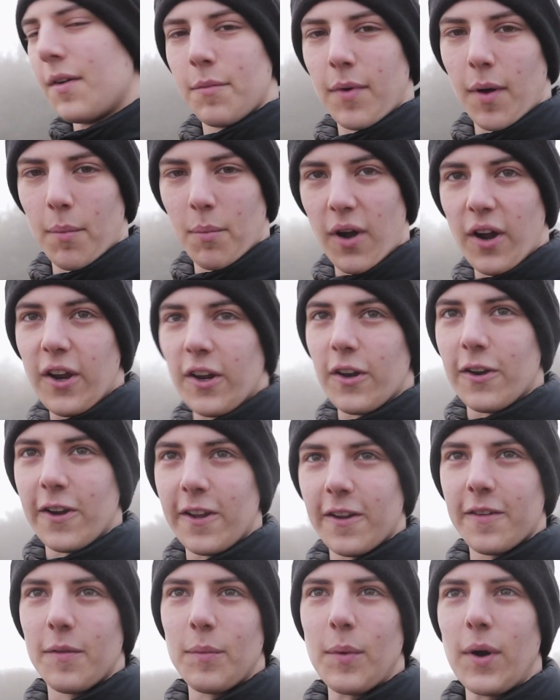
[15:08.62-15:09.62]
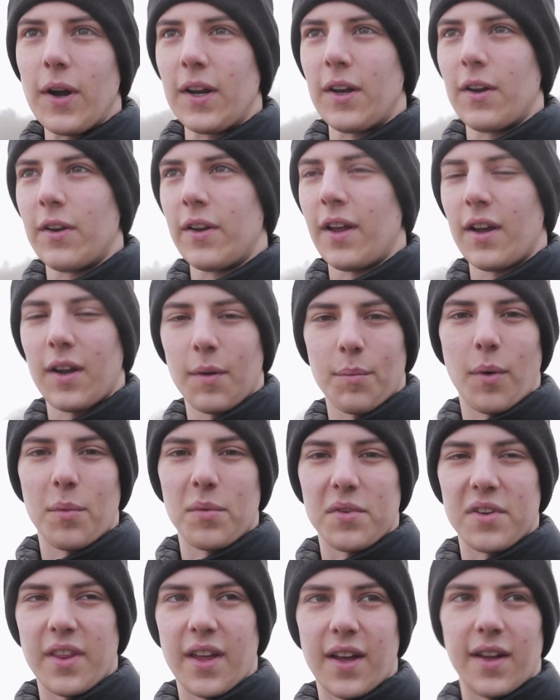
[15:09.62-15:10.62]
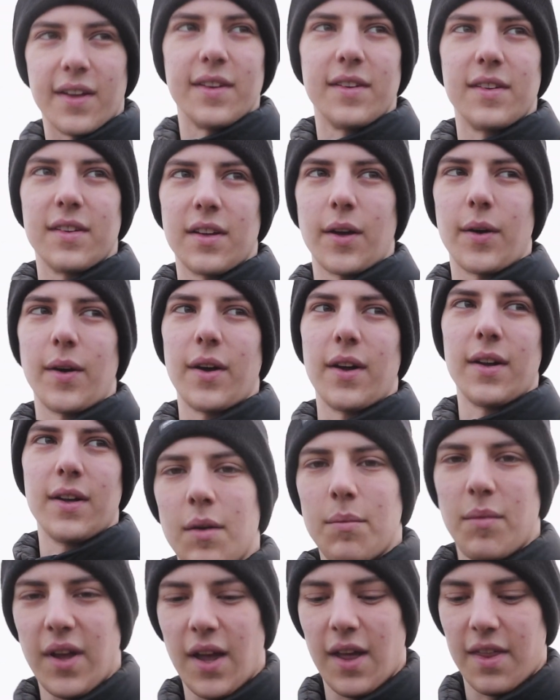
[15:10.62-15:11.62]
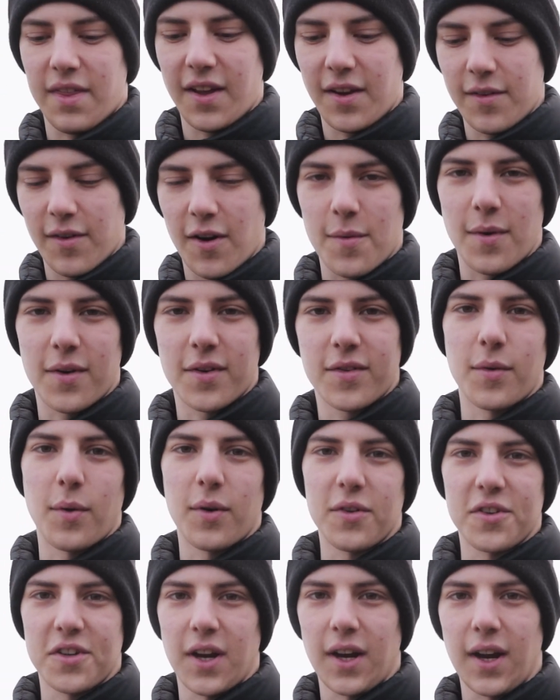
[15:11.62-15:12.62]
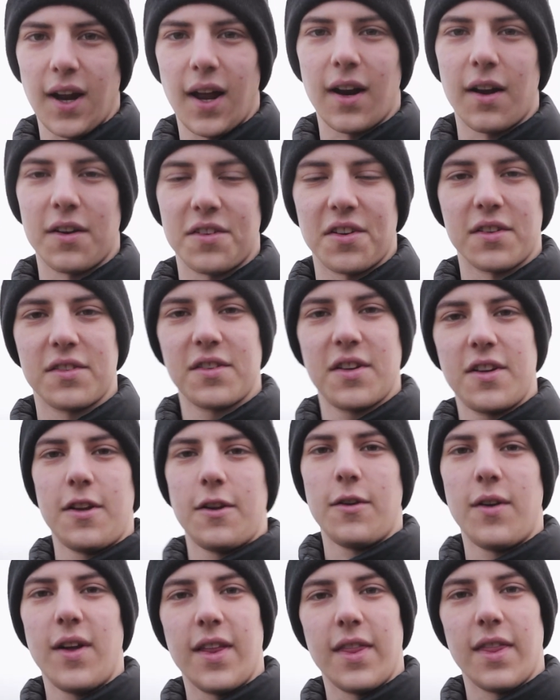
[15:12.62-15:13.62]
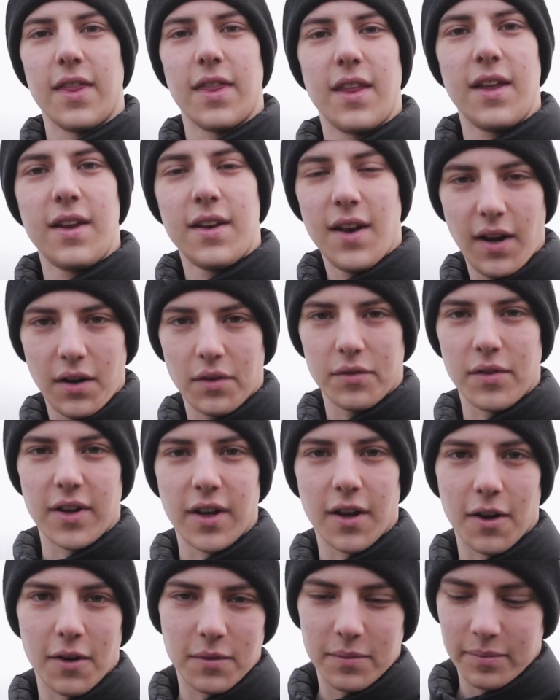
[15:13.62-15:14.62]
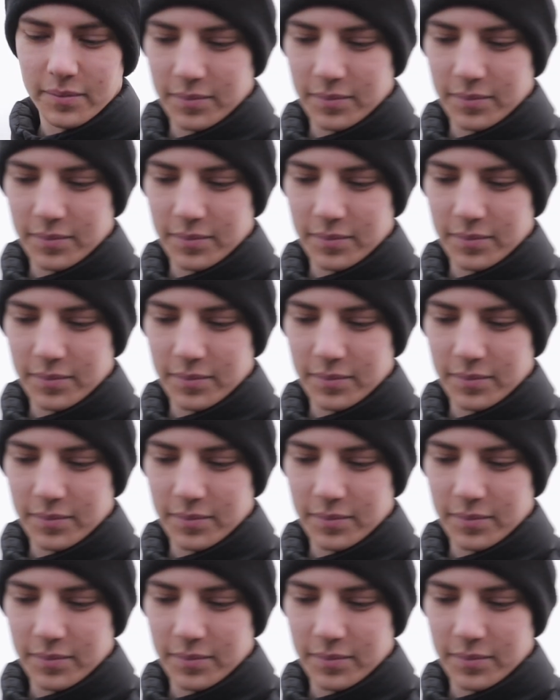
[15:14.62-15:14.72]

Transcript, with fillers: but I'm working on it. I'm working on it. I can promise you that. So, uh, but yeah, thank you very much for watching and I shall see you in the next video.